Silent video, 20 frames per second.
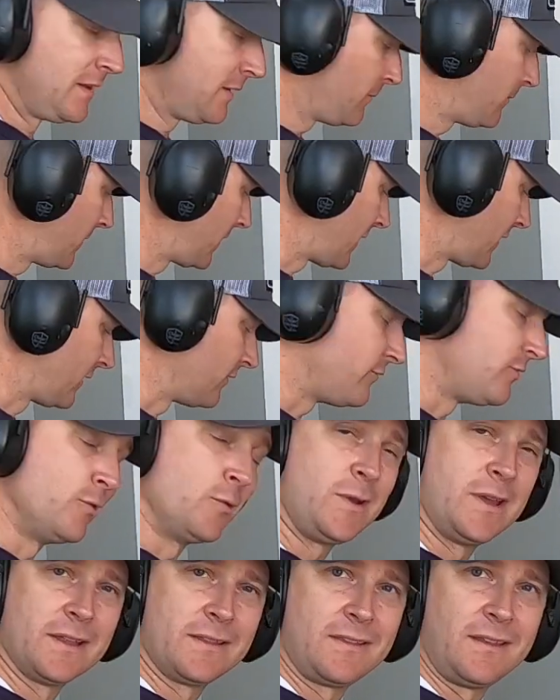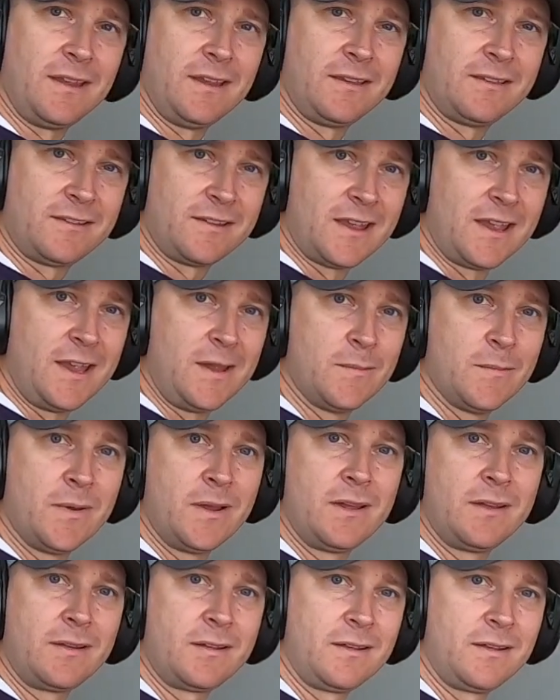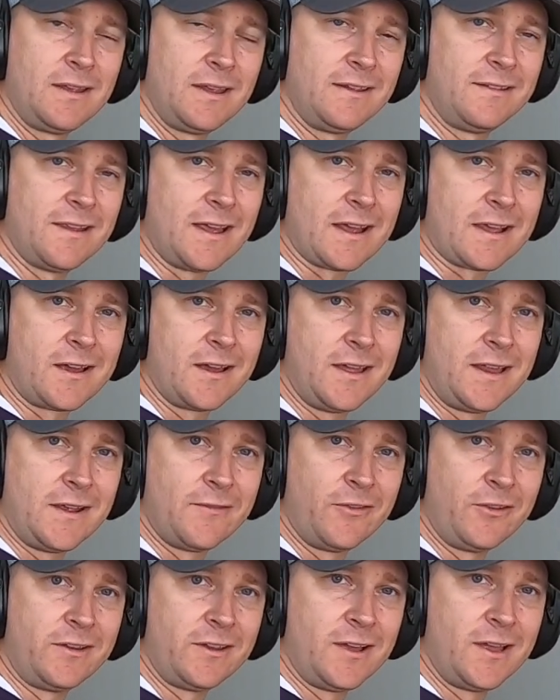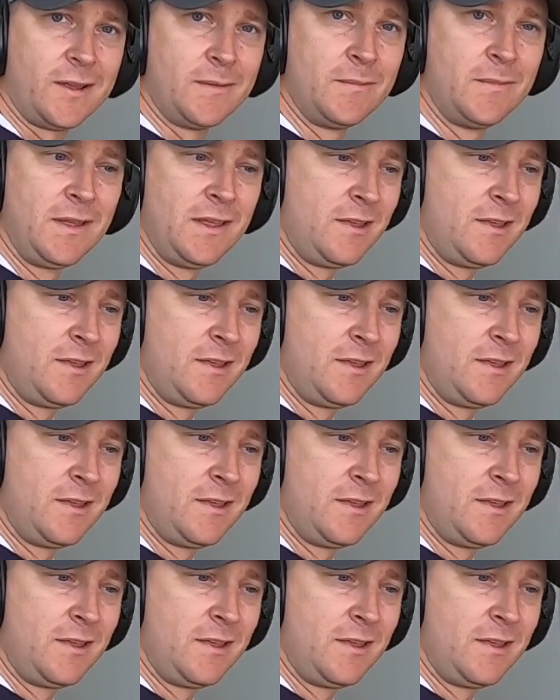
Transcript: because you get the same exact cut every time.